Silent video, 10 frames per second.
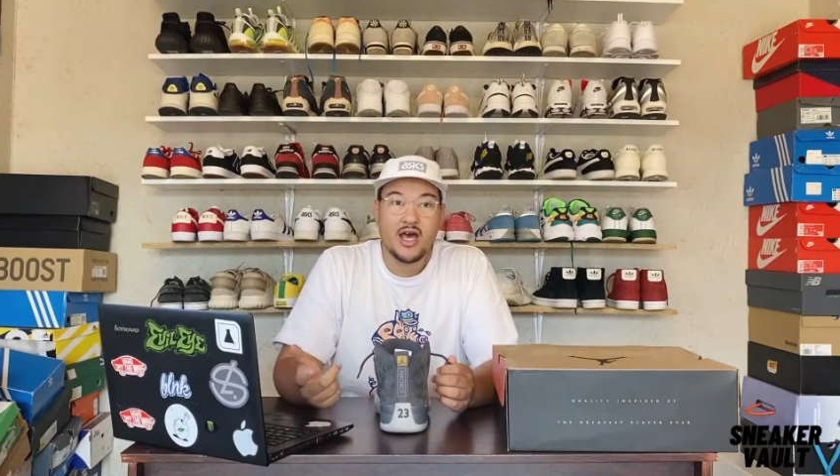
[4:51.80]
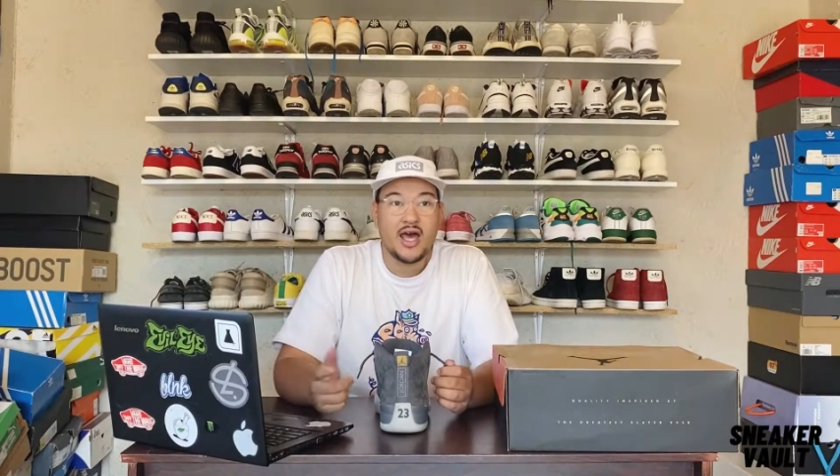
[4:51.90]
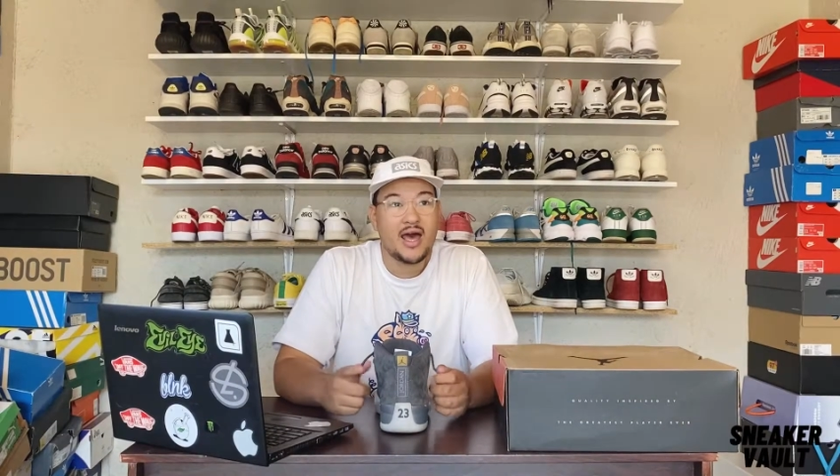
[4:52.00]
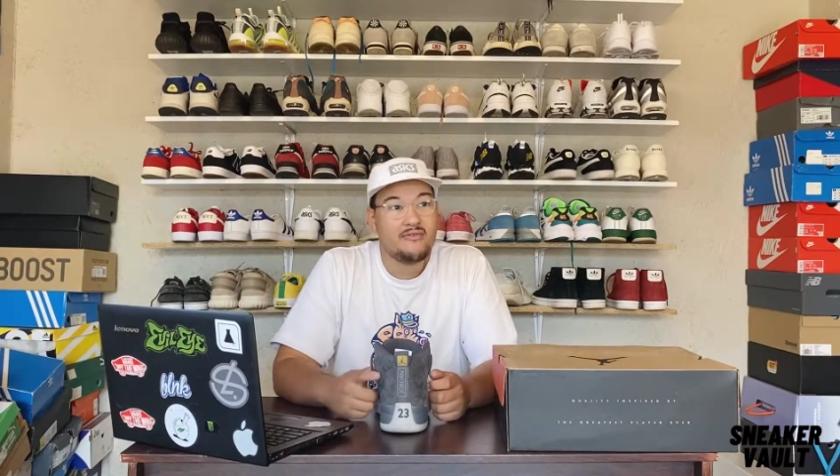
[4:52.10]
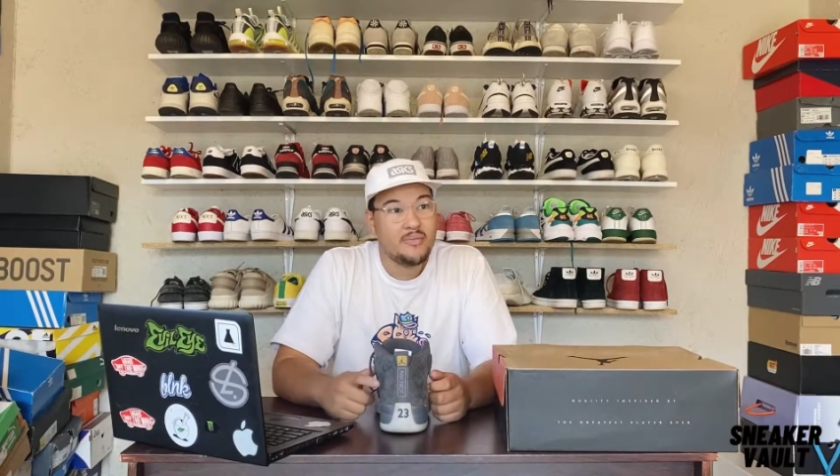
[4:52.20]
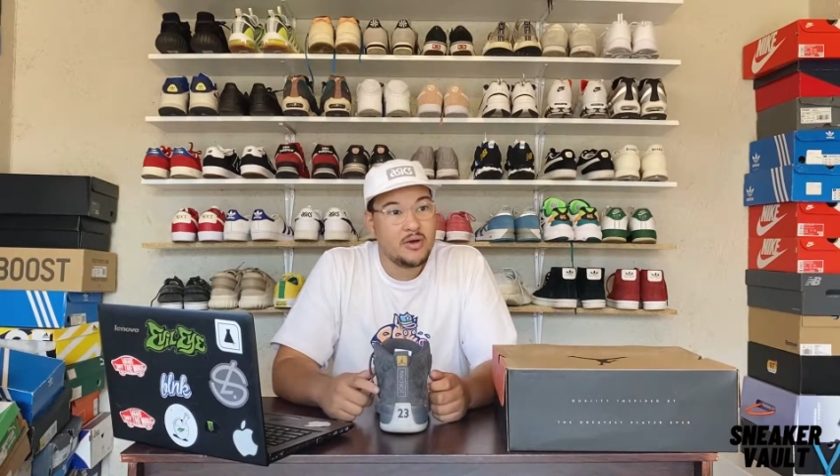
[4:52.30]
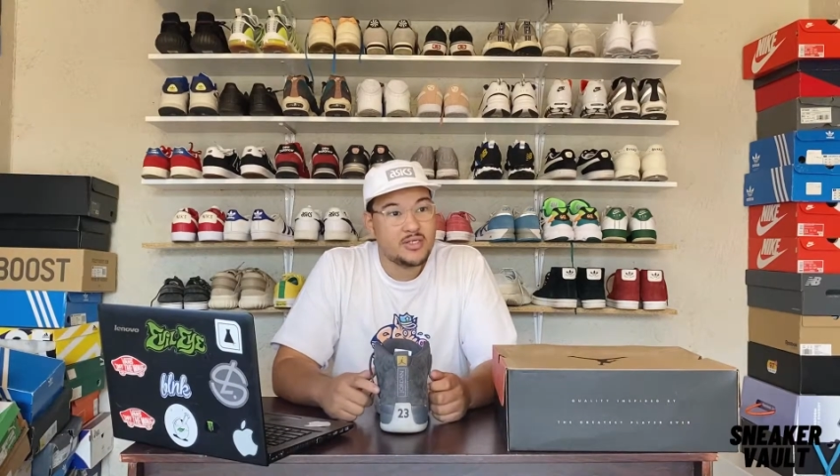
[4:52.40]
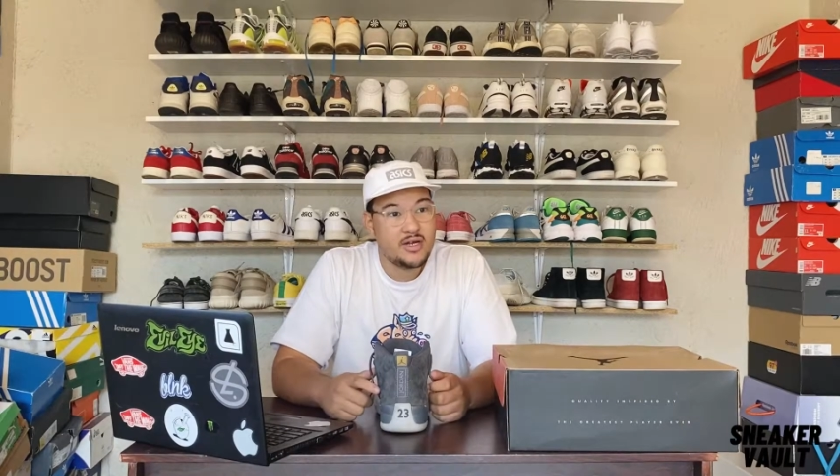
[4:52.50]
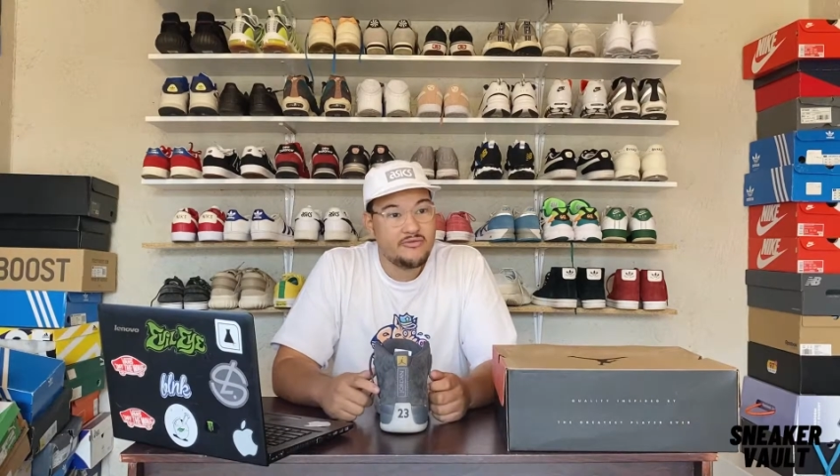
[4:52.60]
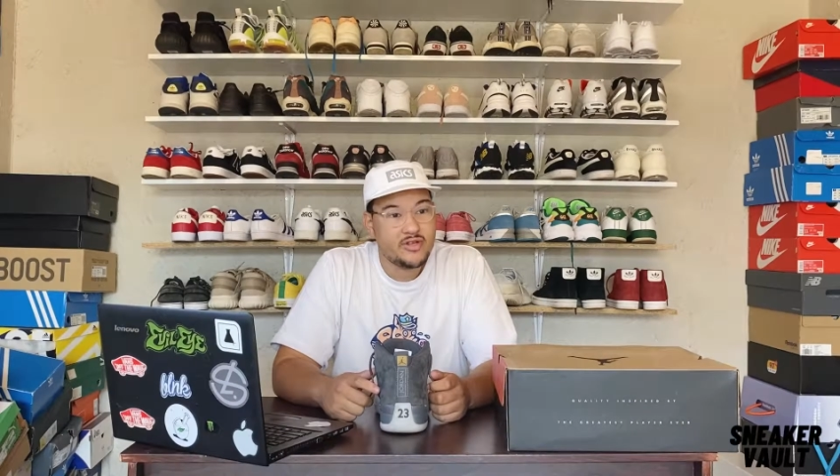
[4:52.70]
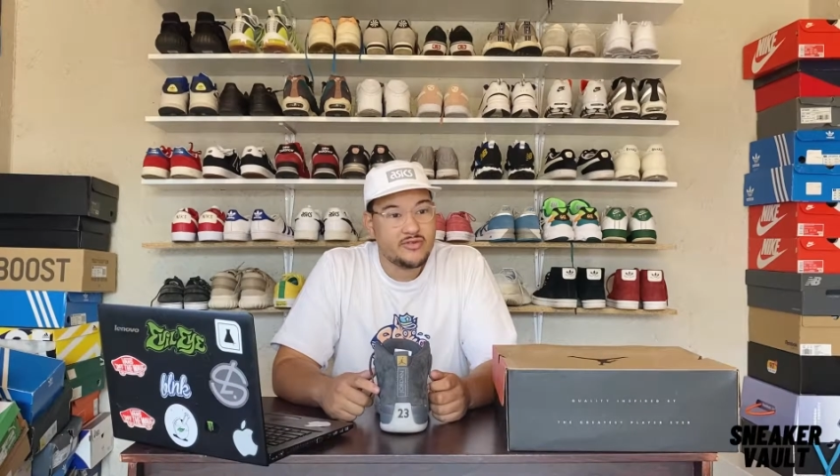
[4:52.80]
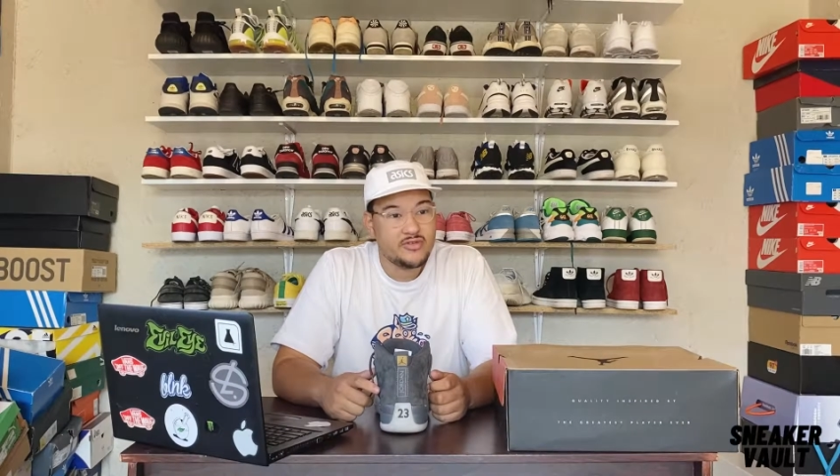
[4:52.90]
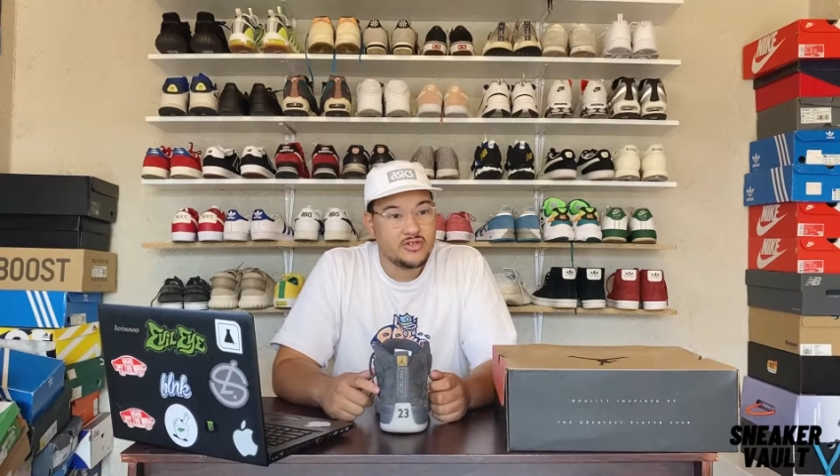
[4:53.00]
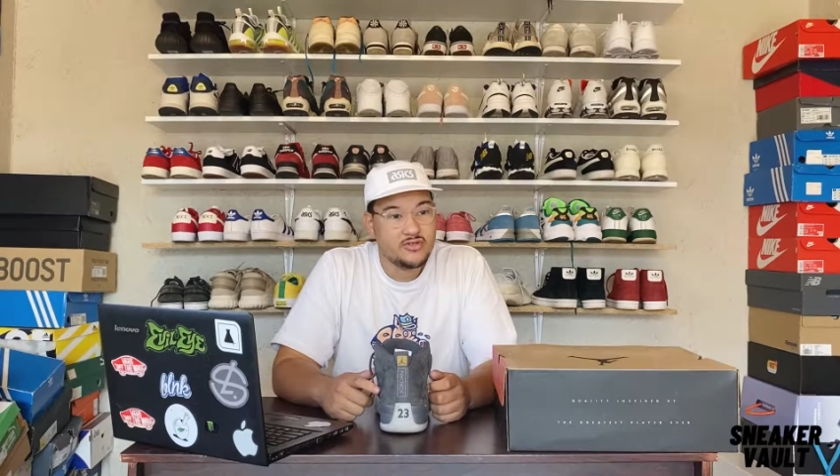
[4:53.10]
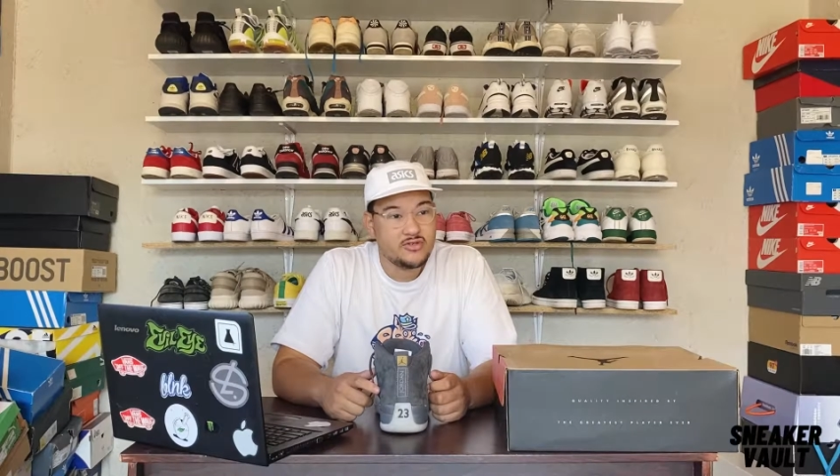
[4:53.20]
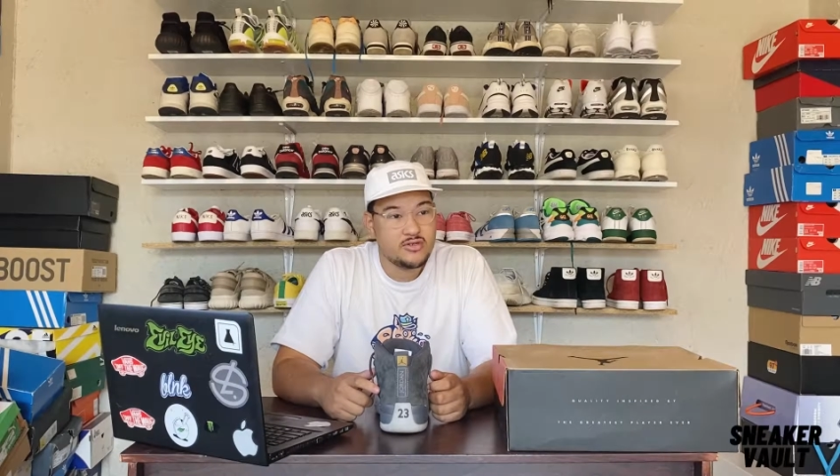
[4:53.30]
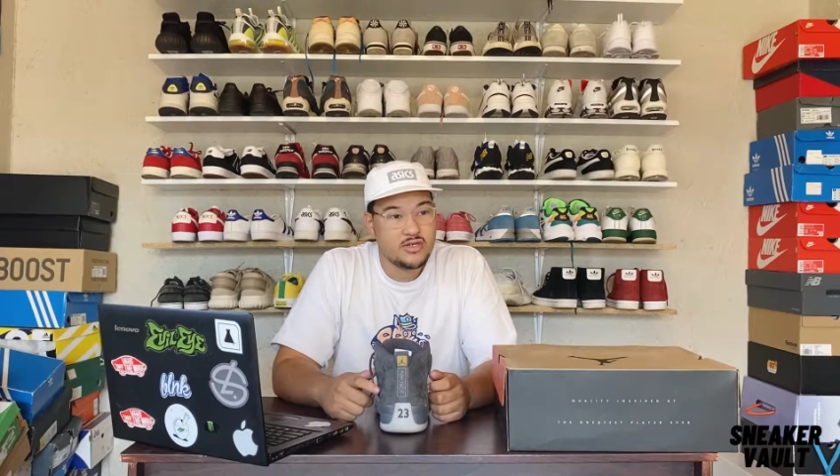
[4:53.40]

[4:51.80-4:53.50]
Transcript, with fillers: have I posted a fit of the shoe?